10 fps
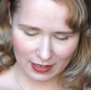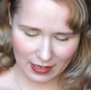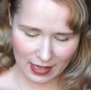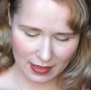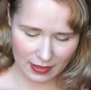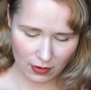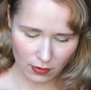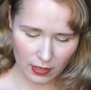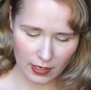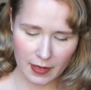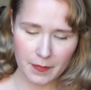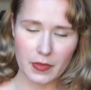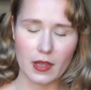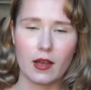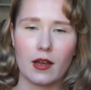Again, the collar,
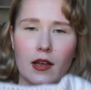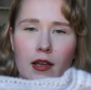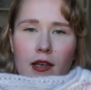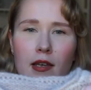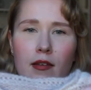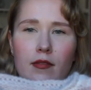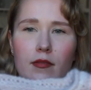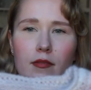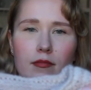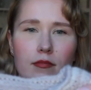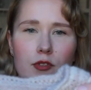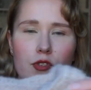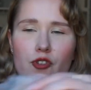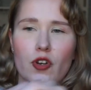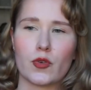I
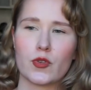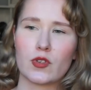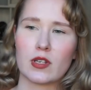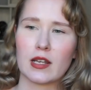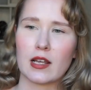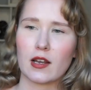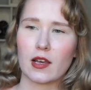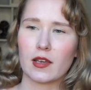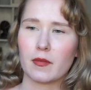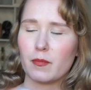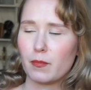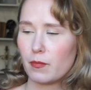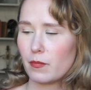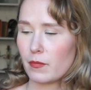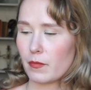chose to knit like a
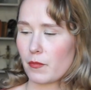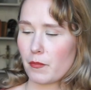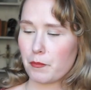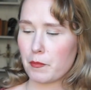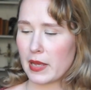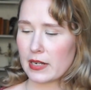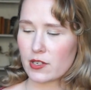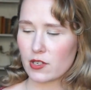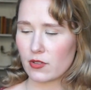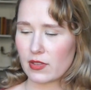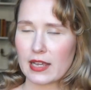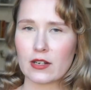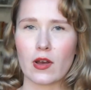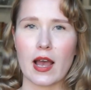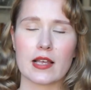mid
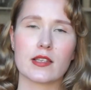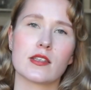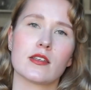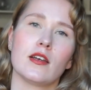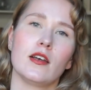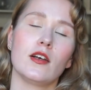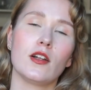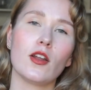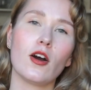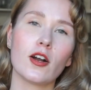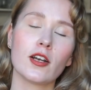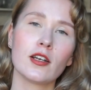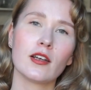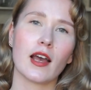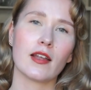thing, not as
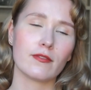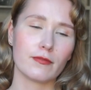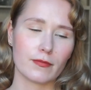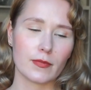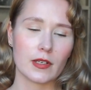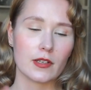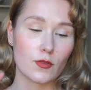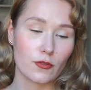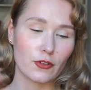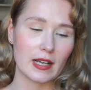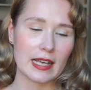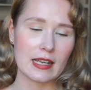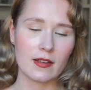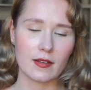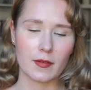long and sort of
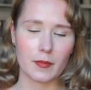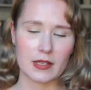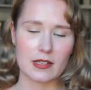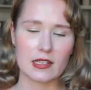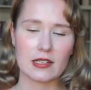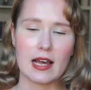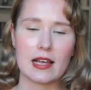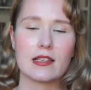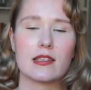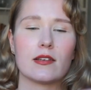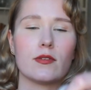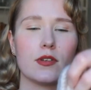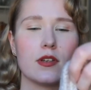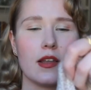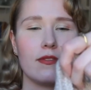frilly, but it still has the
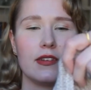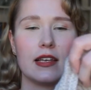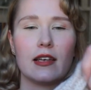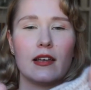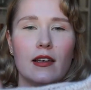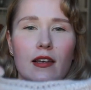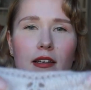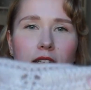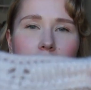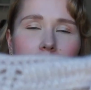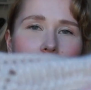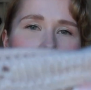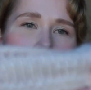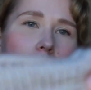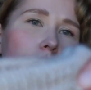good, lovely
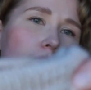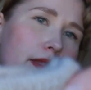detail at